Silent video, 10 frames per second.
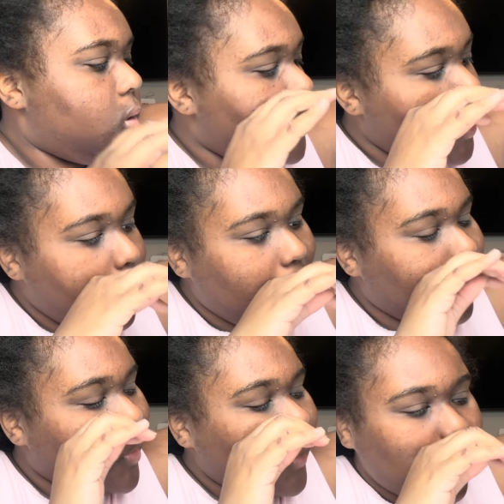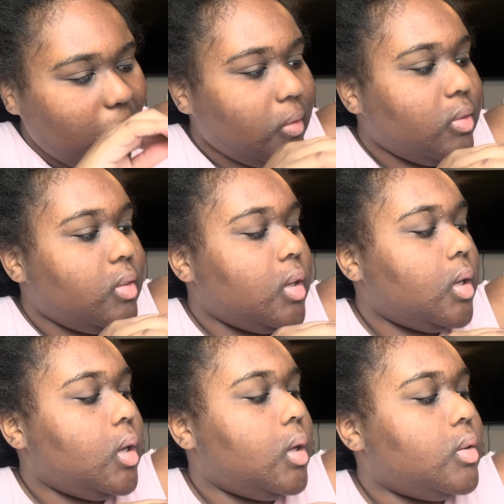These ones,
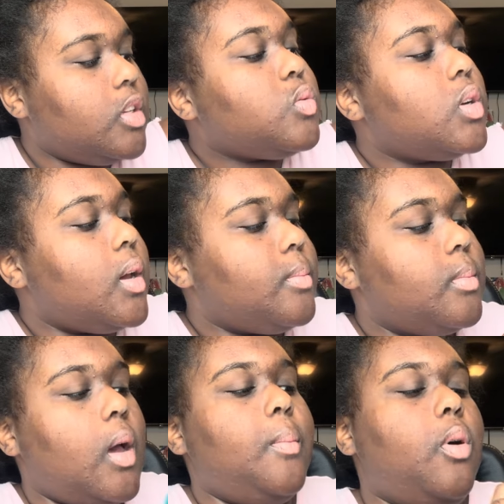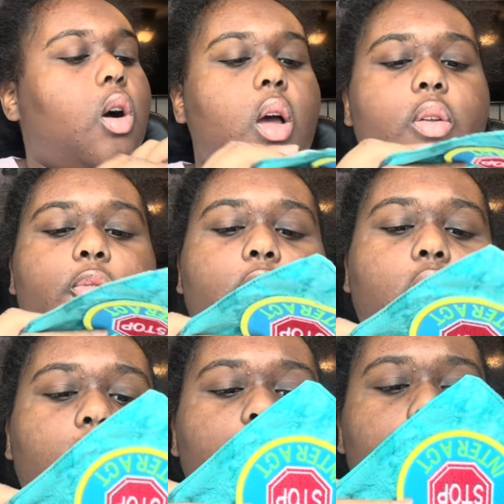this one I bought
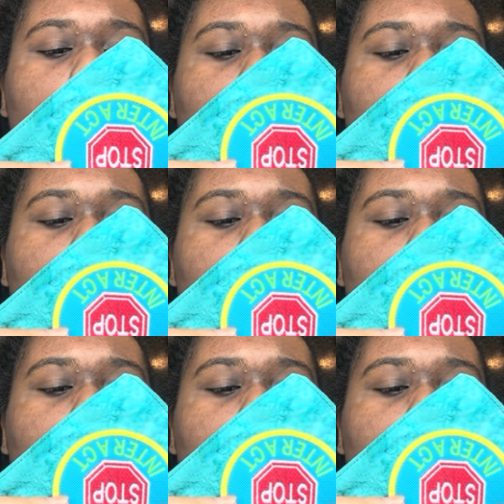from